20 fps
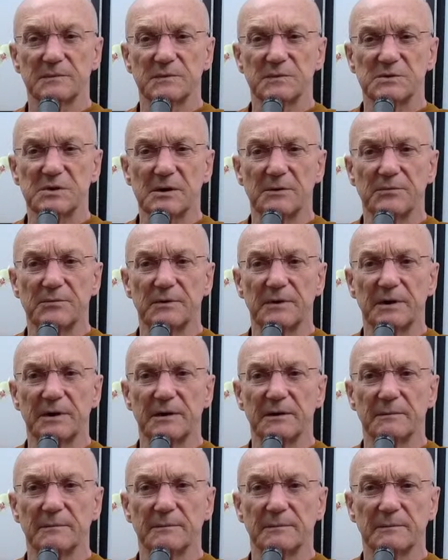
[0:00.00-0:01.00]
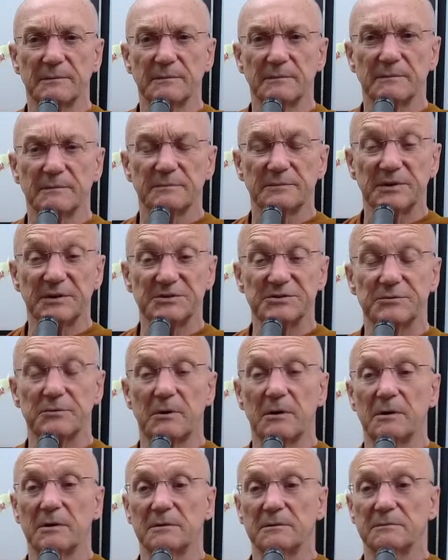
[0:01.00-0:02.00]
suffering,
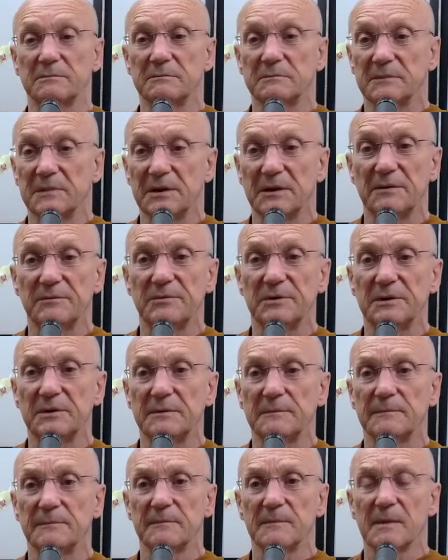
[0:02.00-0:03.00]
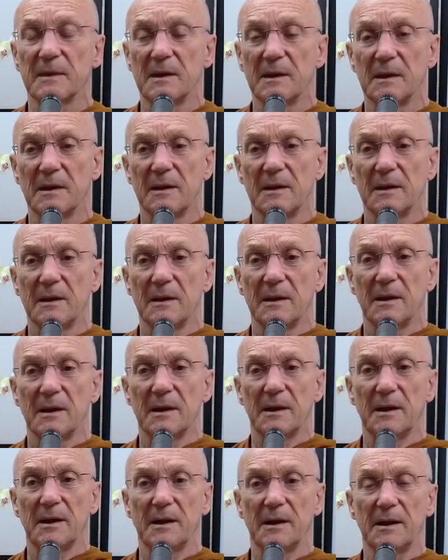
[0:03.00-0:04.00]
distraught even,
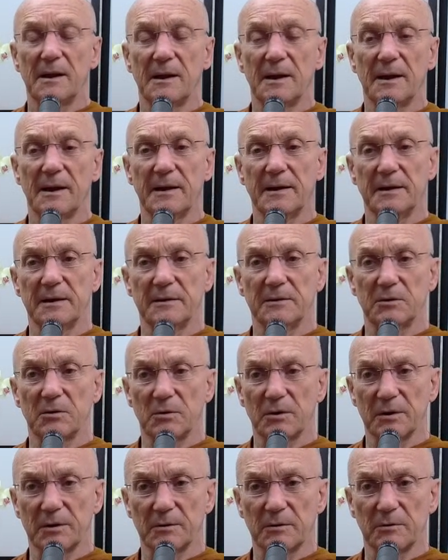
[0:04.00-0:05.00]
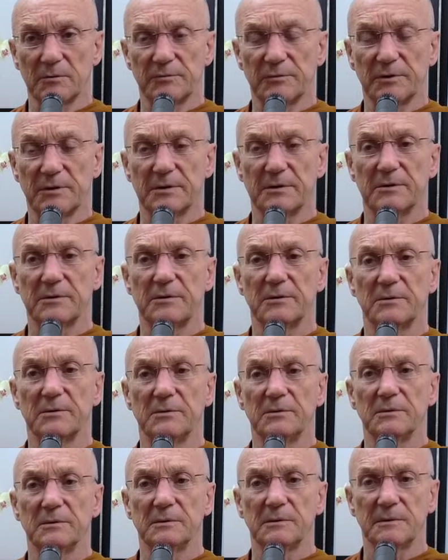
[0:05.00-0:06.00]
and then going over
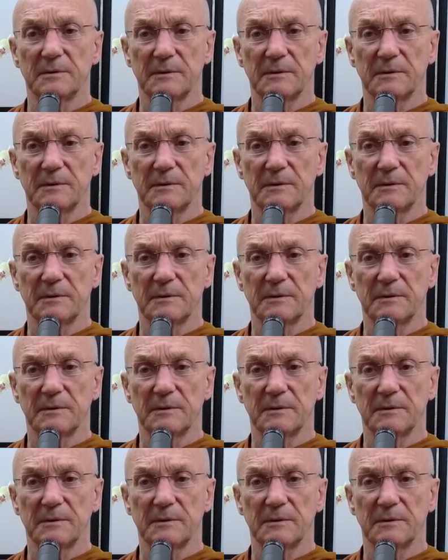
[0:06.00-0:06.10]
to